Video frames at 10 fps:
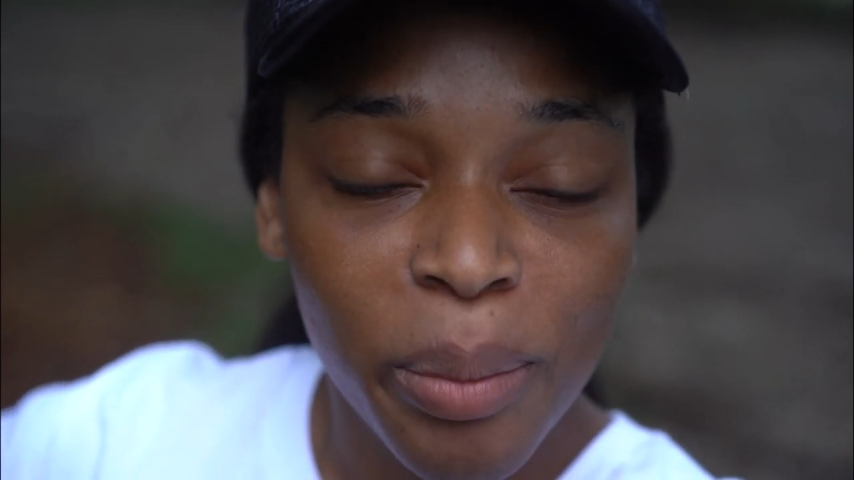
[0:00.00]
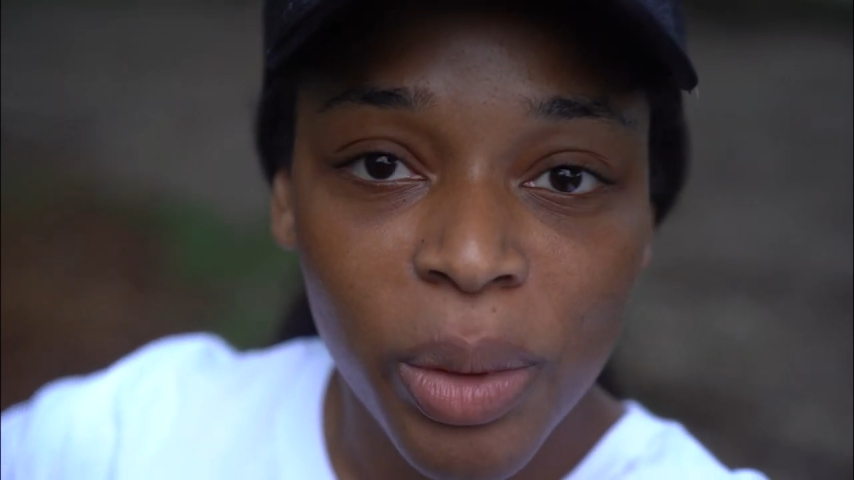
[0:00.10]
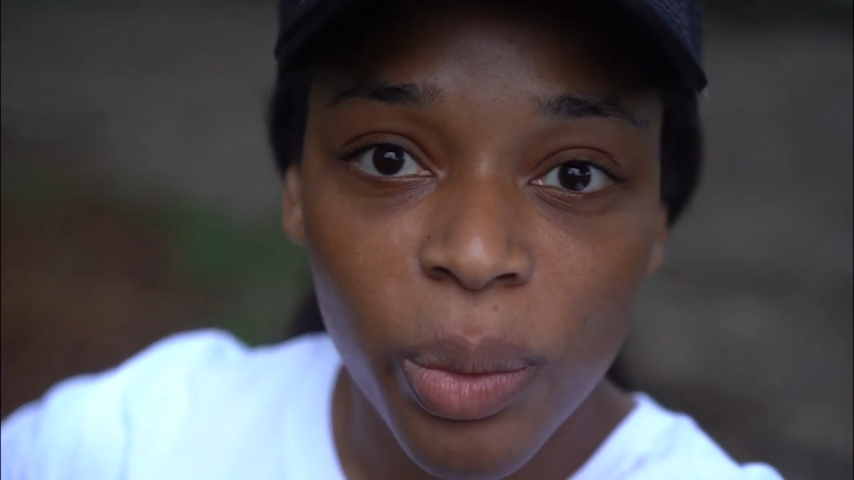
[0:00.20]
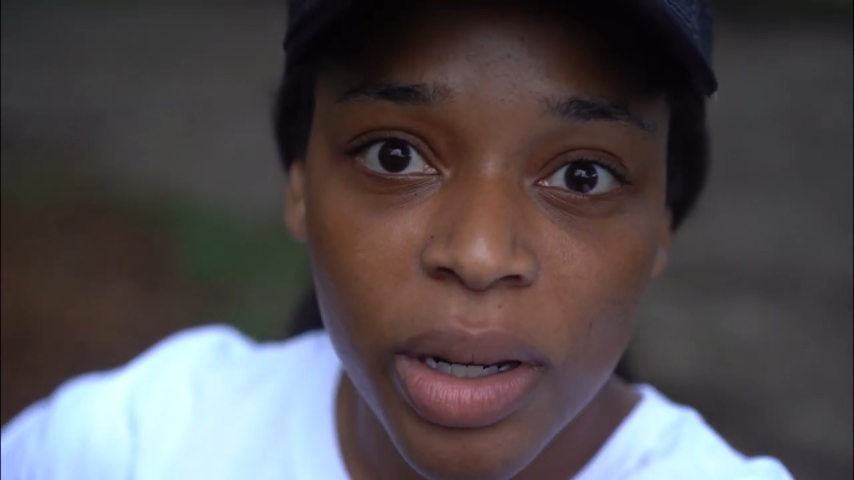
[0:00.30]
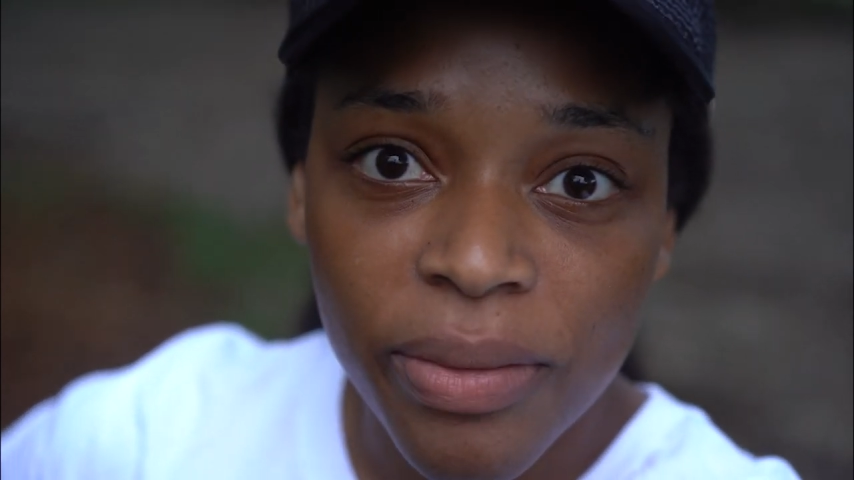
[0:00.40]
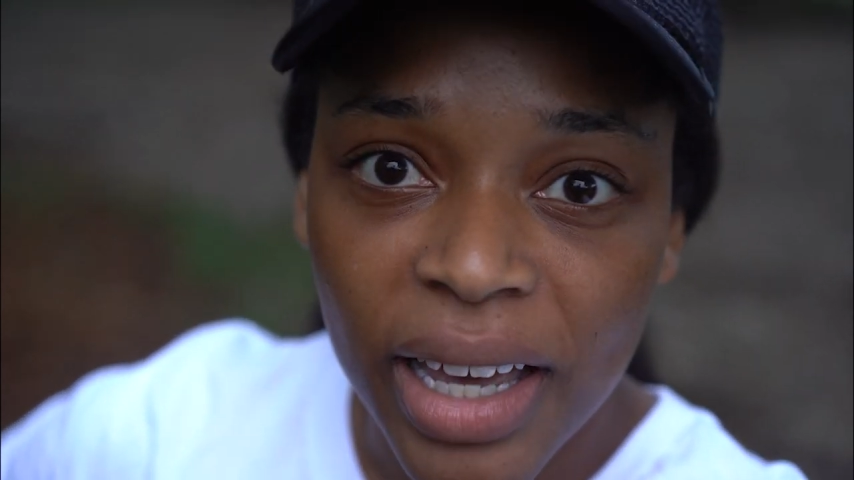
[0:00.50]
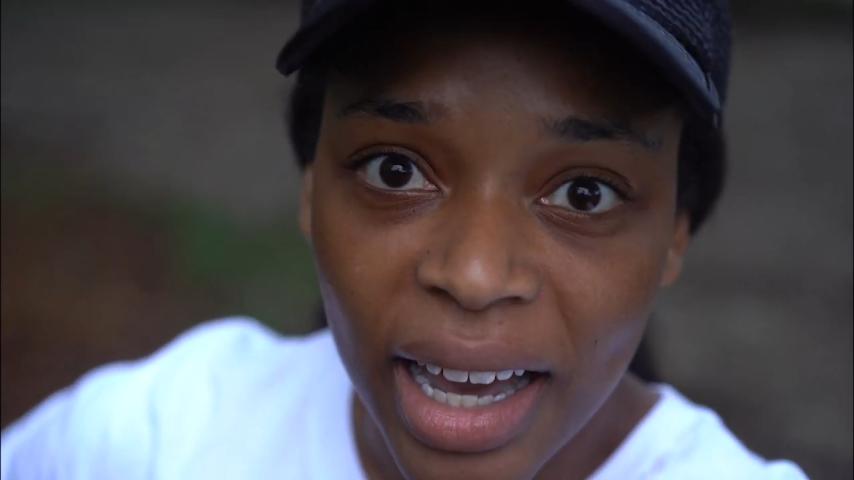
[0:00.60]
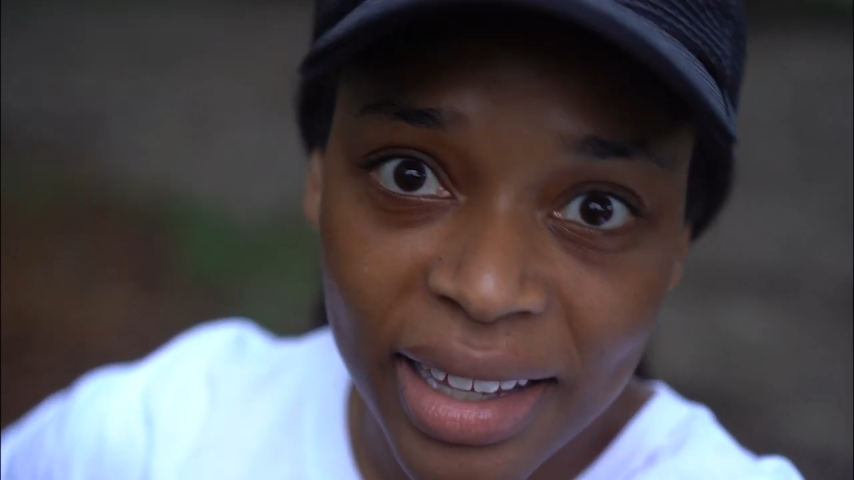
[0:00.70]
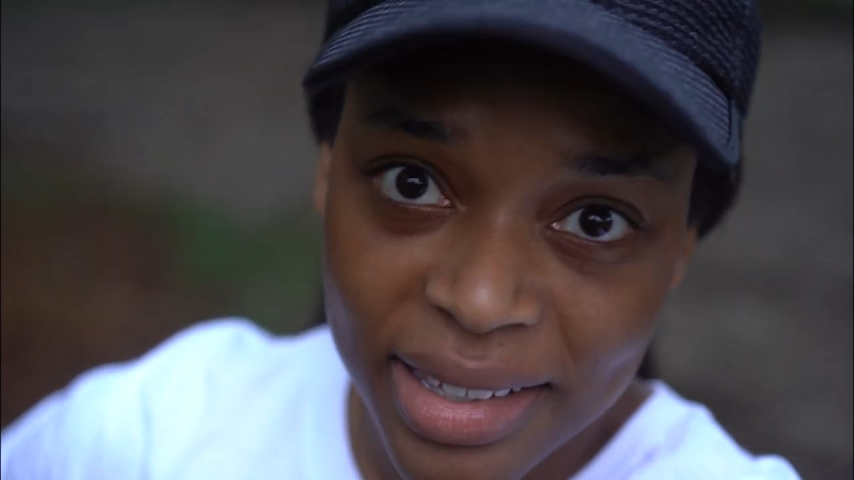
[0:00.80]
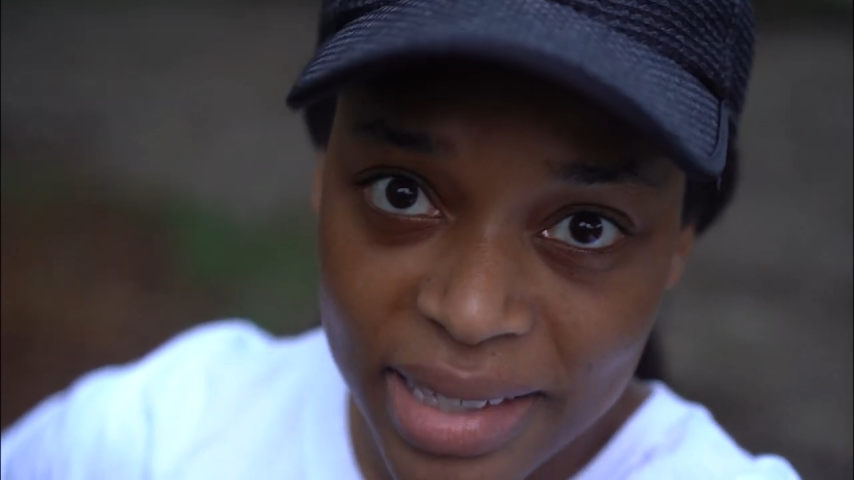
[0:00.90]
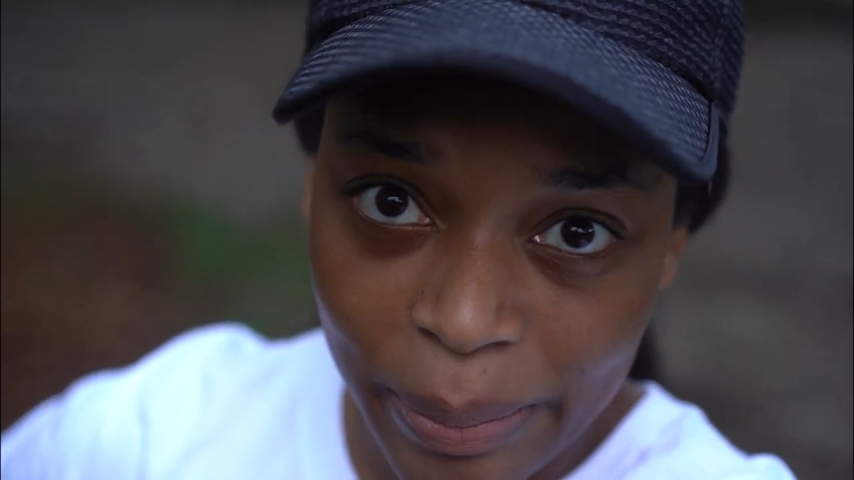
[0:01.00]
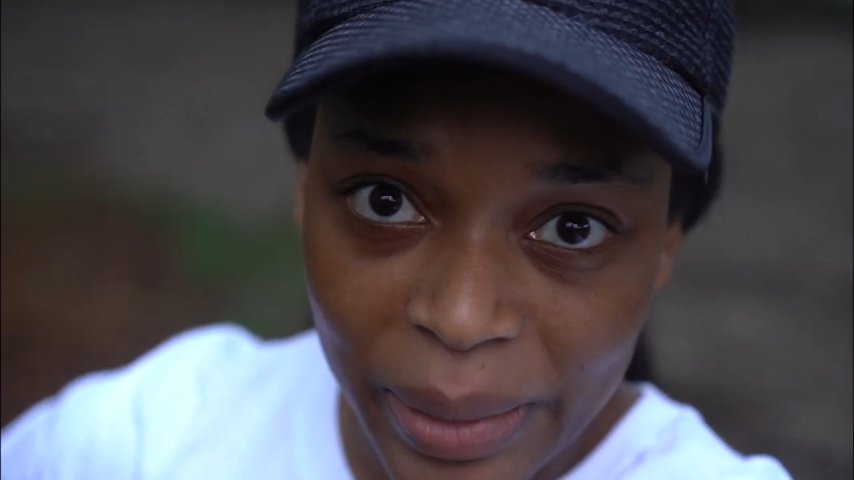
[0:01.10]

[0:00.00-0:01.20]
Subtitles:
but what if I had the same